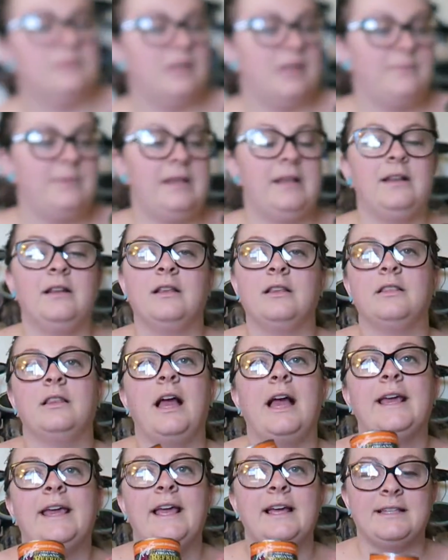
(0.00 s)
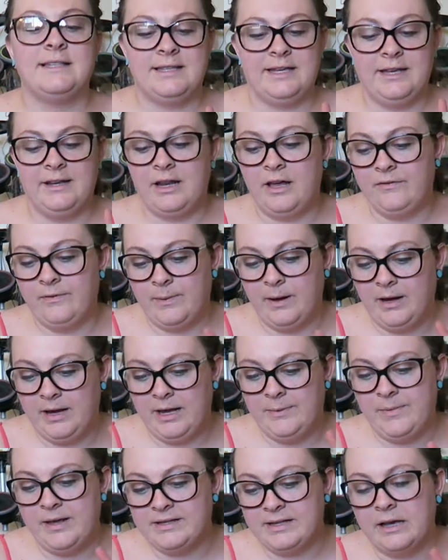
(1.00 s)
I mean, I can't say enough
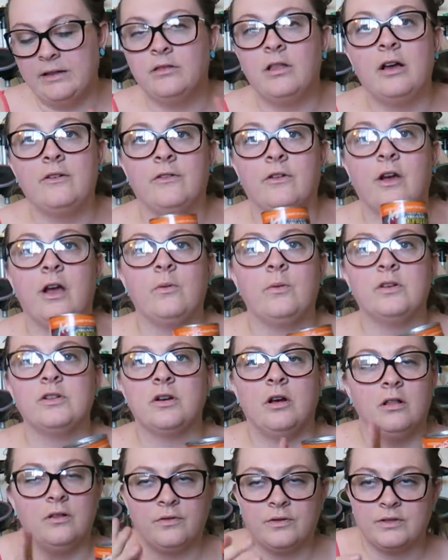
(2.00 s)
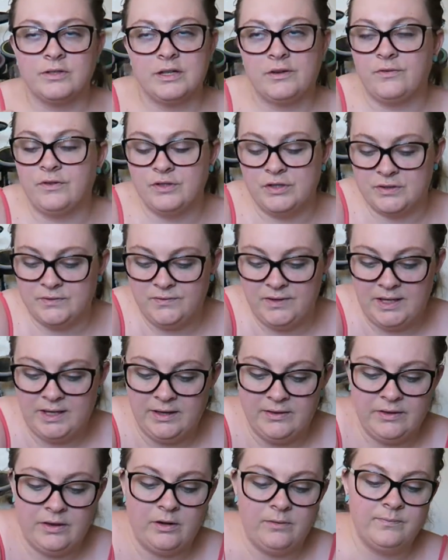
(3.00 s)
about Amy's. I love her. I wish all of her stuff was just
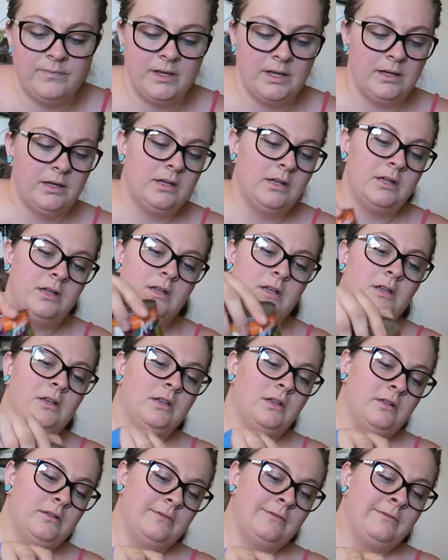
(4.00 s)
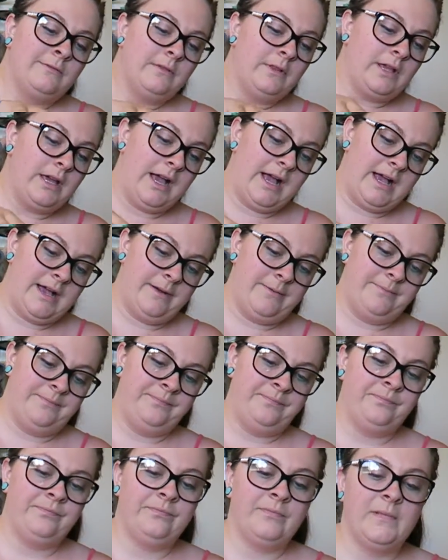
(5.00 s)
vegan though.
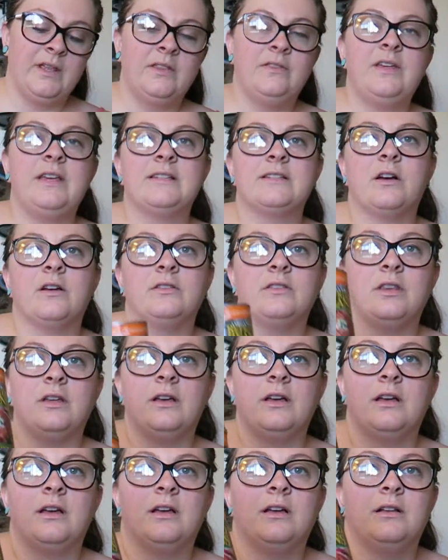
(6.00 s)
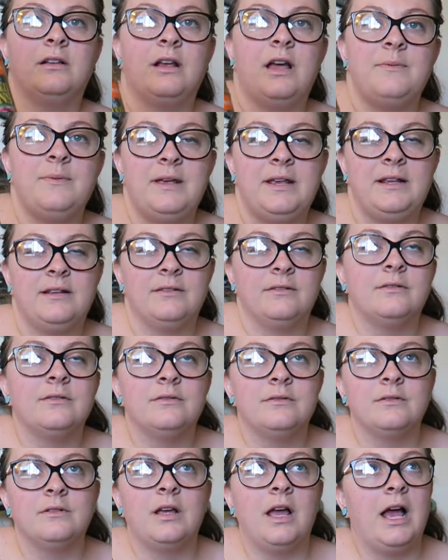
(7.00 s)
Um, these aren't the, I mean,
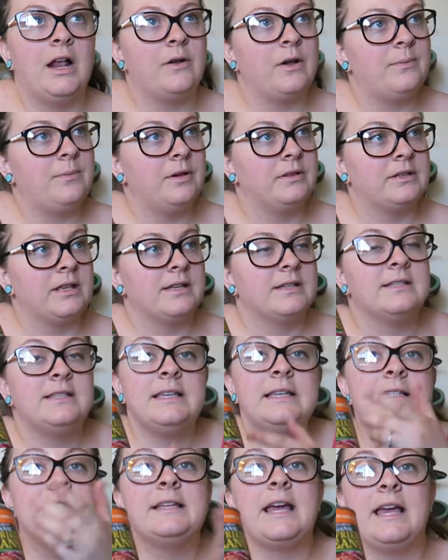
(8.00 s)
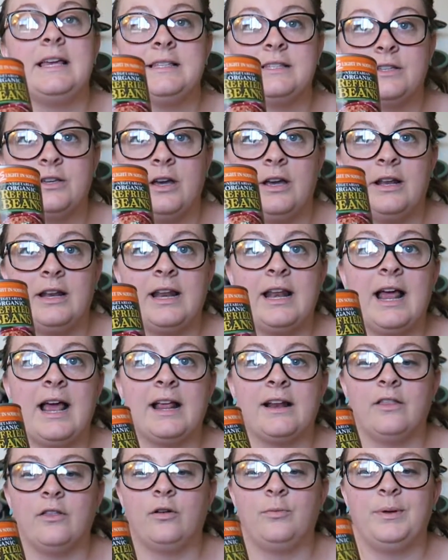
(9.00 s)
how do I put this? These taste good and I
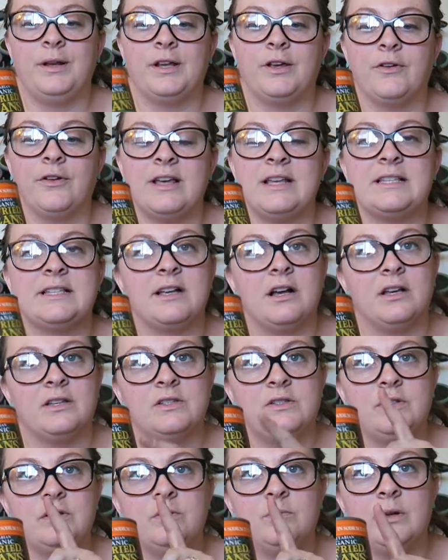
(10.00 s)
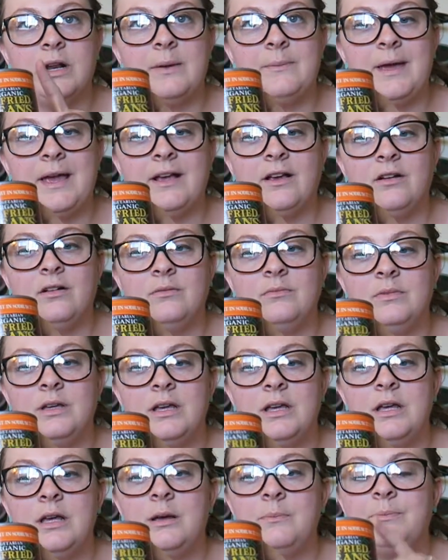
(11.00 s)
add a little bit of green sauce to them when I make them
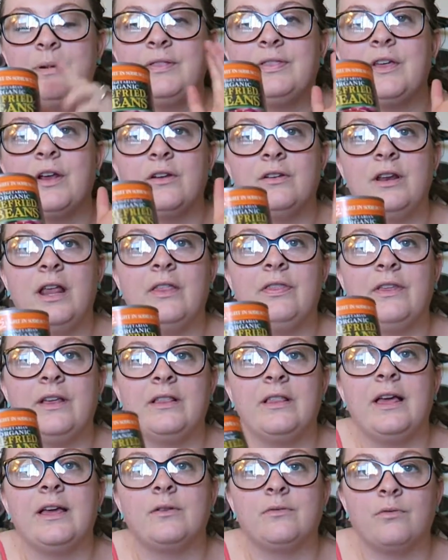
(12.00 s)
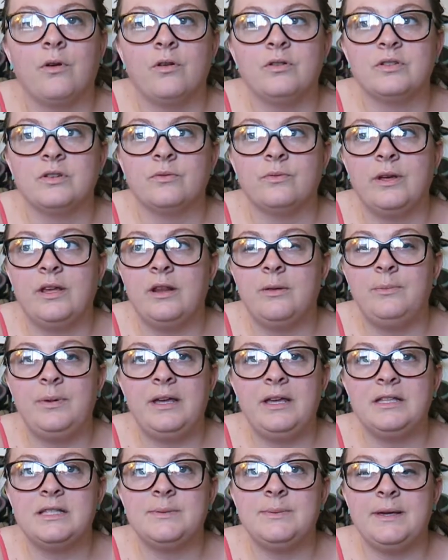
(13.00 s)
but they're nothing like Rosarita
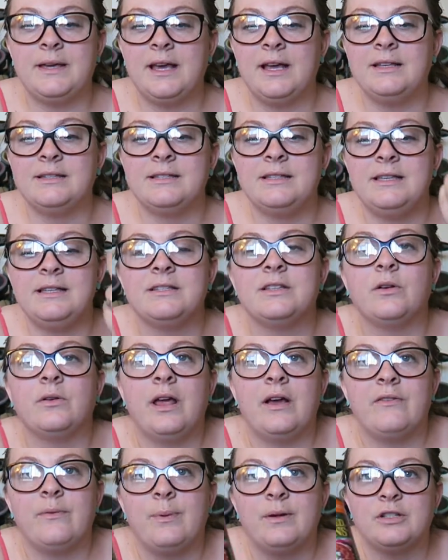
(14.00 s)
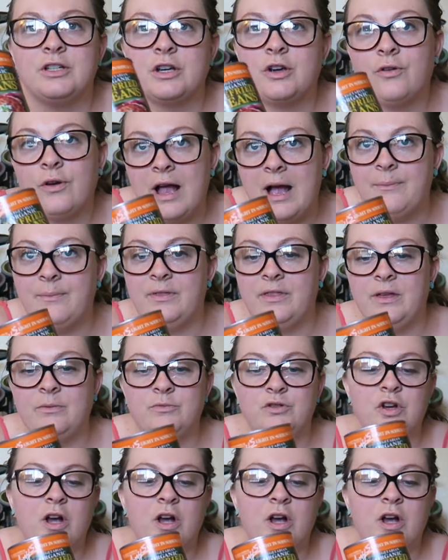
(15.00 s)
beans because these don't have a bunch of crap in them.